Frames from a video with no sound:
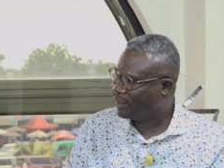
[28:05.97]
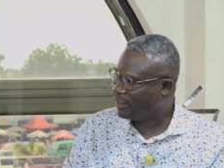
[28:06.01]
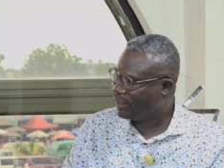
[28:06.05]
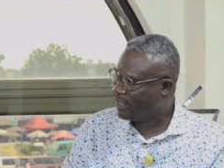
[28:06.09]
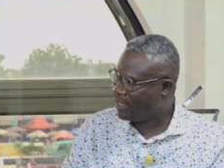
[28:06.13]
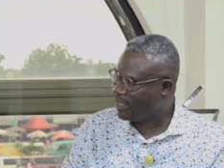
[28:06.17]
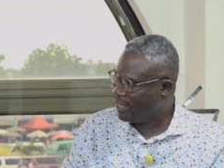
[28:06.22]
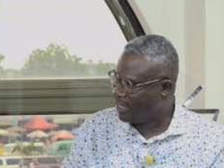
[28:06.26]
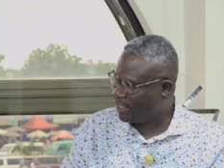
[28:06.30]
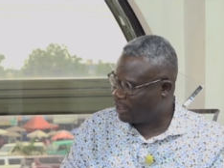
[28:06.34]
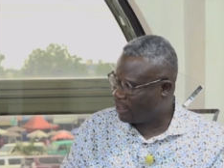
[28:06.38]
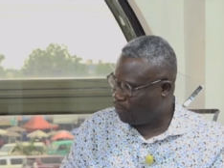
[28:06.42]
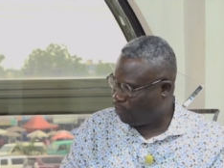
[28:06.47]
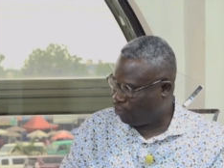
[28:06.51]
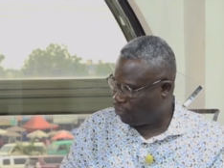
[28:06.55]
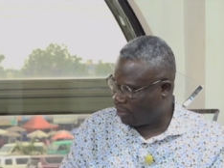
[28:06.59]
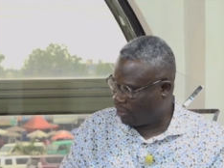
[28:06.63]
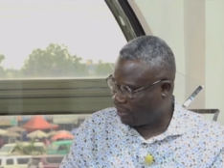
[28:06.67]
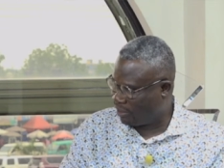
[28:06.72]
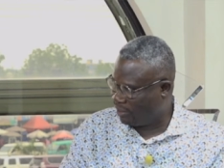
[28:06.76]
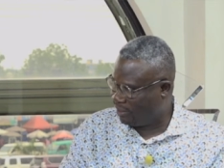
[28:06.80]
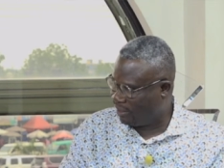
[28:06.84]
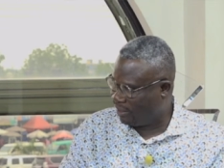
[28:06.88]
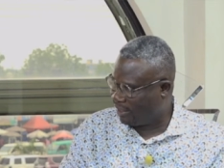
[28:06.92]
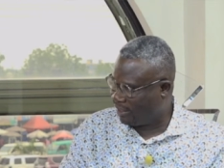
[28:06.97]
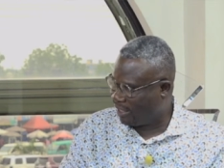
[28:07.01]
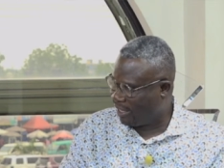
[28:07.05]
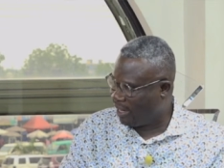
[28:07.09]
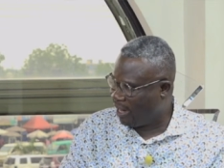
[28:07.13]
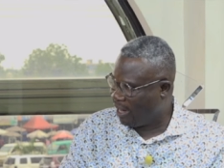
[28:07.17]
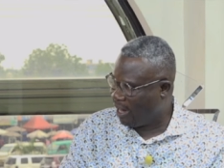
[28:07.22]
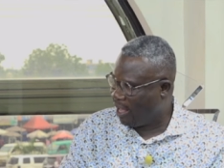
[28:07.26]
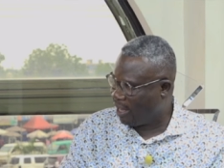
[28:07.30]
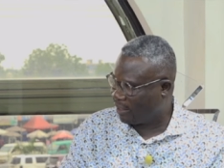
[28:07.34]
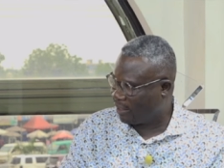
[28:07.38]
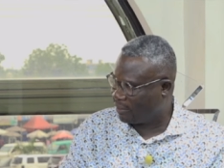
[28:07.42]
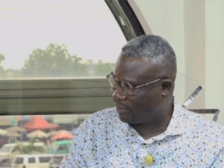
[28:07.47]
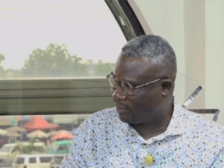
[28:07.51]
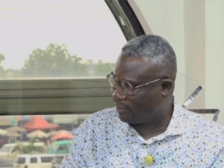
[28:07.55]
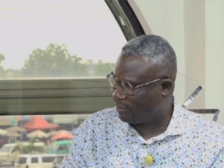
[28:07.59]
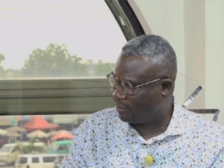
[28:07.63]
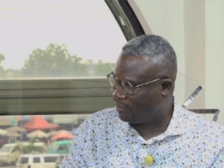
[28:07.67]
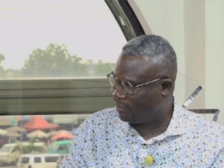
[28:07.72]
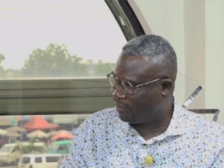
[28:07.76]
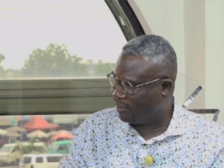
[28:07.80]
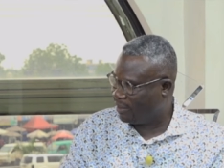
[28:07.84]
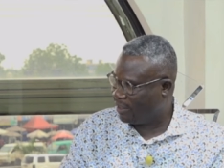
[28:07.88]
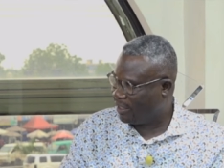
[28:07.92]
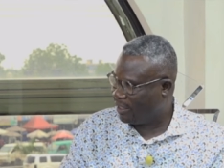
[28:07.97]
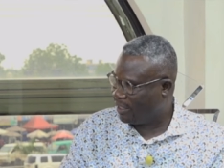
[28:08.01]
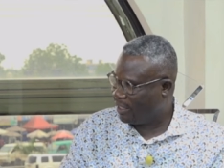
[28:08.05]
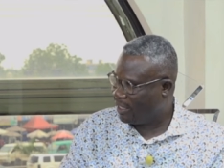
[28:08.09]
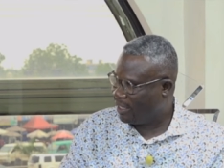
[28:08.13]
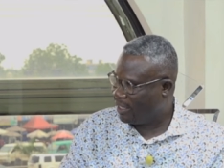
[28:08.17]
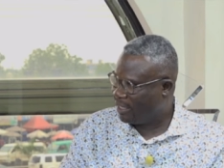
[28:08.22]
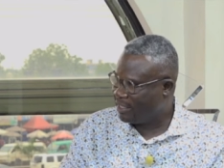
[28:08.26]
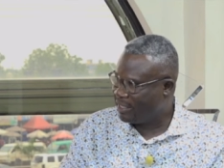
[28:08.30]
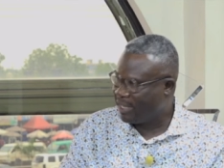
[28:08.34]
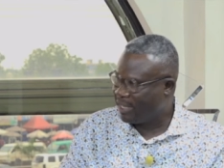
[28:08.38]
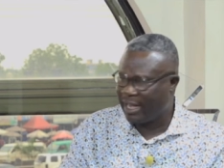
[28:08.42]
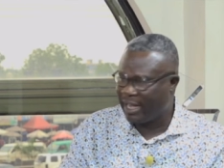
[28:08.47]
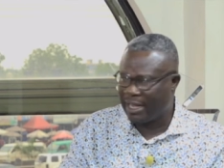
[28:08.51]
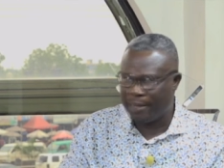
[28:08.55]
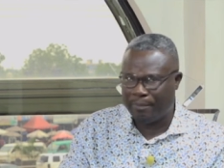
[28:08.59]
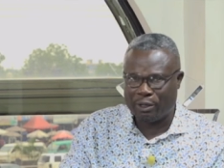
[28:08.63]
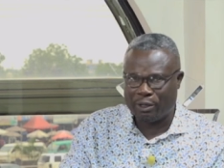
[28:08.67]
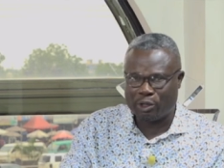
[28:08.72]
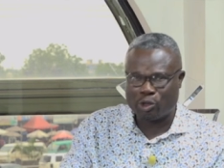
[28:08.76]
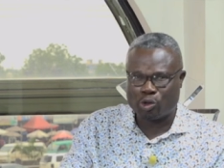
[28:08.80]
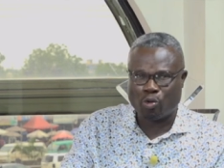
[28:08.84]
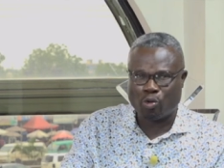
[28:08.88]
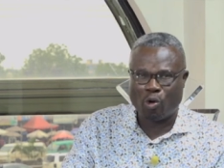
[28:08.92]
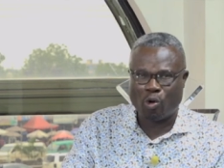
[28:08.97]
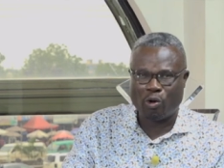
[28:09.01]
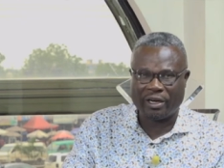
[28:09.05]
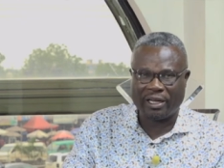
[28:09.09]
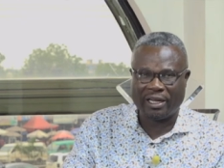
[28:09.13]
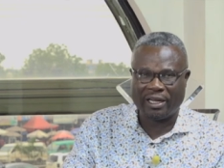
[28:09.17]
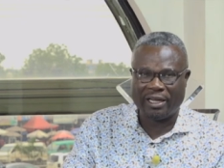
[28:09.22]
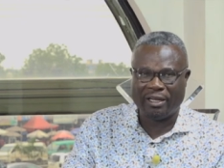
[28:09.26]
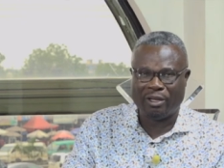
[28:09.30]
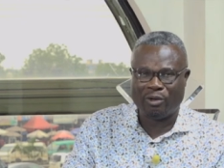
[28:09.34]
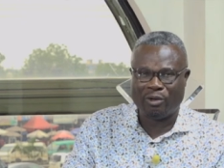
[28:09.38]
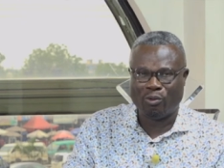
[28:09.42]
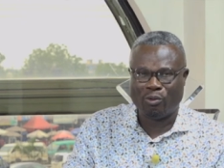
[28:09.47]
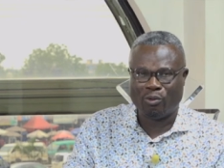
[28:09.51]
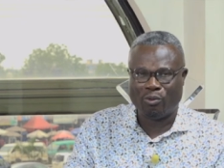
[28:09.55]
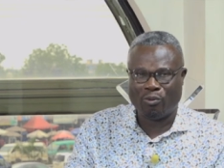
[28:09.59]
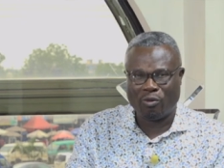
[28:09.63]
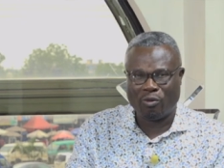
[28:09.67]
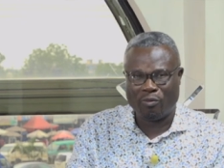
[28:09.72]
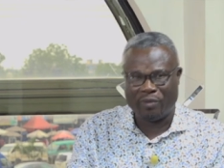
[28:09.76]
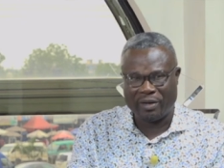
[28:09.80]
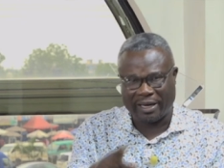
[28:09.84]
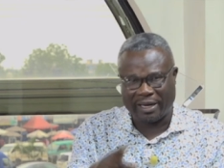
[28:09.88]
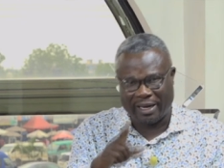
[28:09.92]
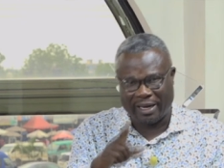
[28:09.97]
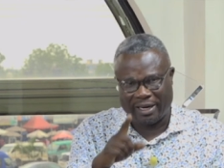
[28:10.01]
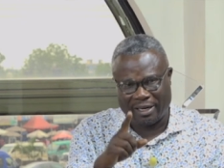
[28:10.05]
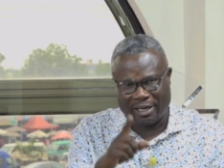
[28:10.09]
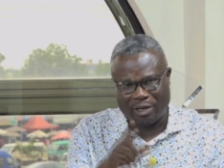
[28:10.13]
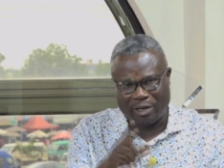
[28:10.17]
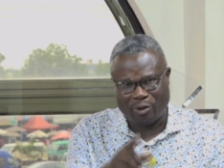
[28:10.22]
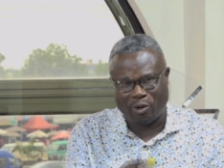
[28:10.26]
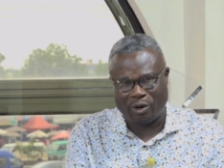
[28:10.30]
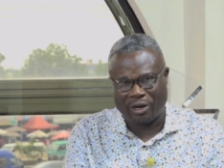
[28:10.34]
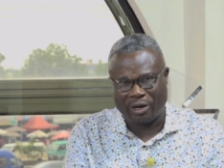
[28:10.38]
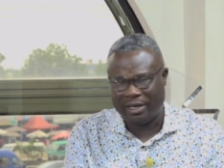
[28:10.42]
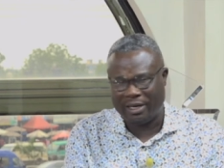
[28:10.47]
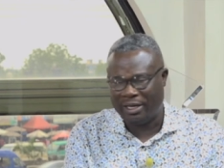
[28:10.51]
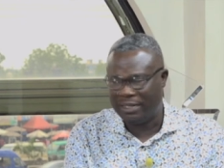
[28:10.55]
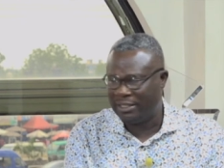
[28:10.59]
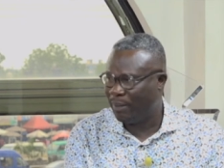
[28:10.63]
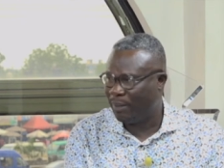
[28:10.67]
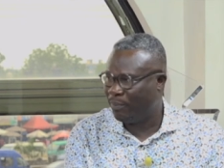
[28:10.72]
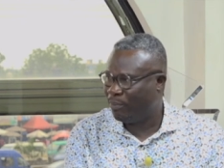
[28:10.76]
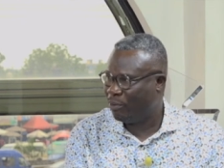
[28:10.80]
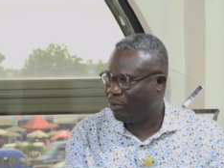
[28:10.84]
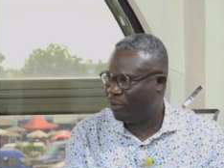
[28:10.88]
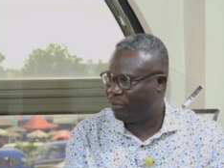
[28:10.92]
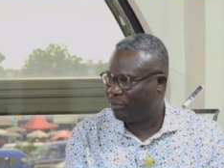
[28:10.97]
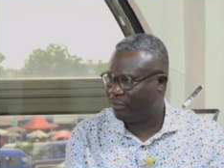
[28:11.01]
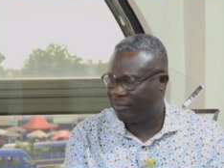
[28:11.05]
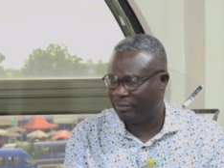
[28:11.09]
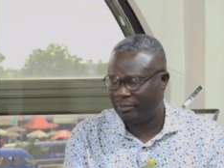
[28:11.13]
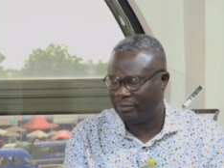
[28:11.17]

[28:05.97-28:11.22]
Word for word: the next president elect, yeah, a best sworn in will be Kennedy or Hina Japan.